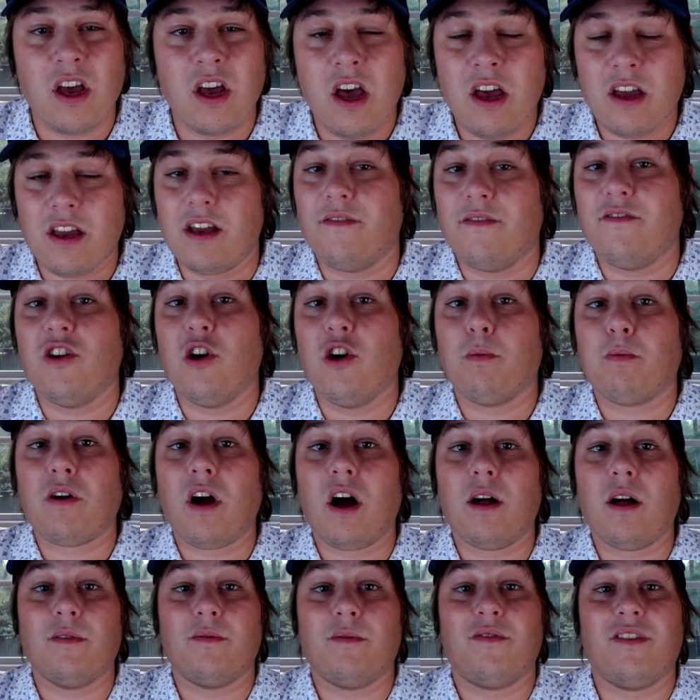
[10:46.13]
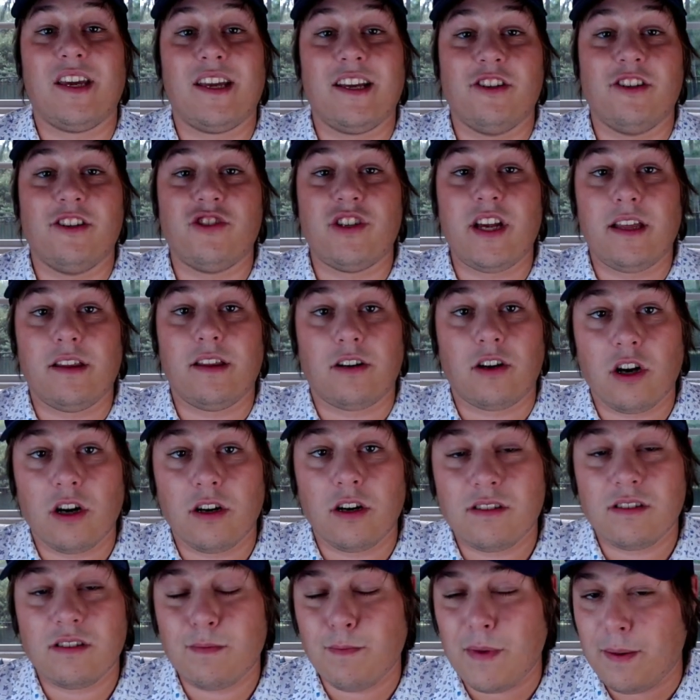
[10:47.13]
you have no problem fitting in Jalen
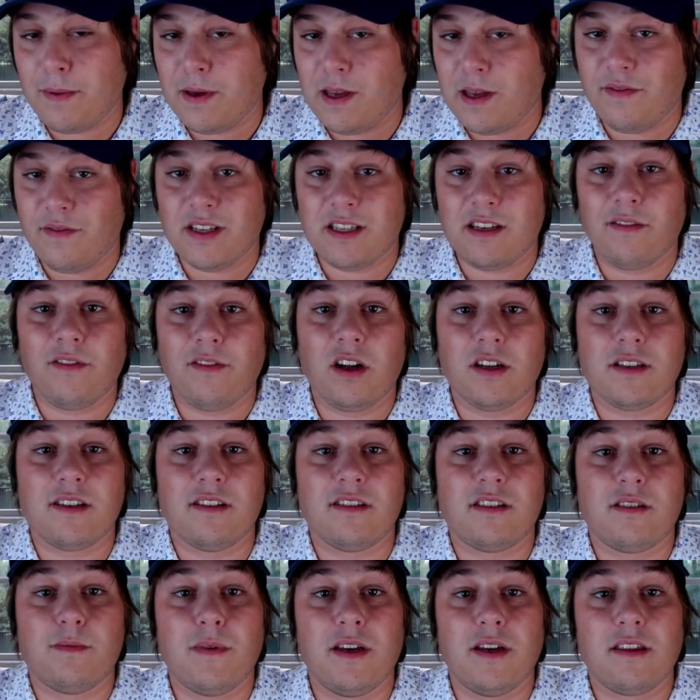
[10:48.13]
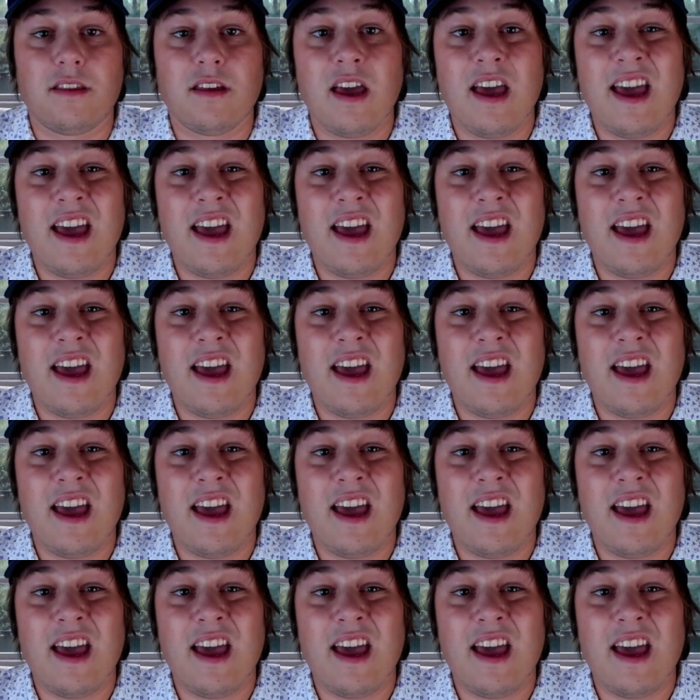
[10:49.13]
Hurts, maybe even Devonta Smith,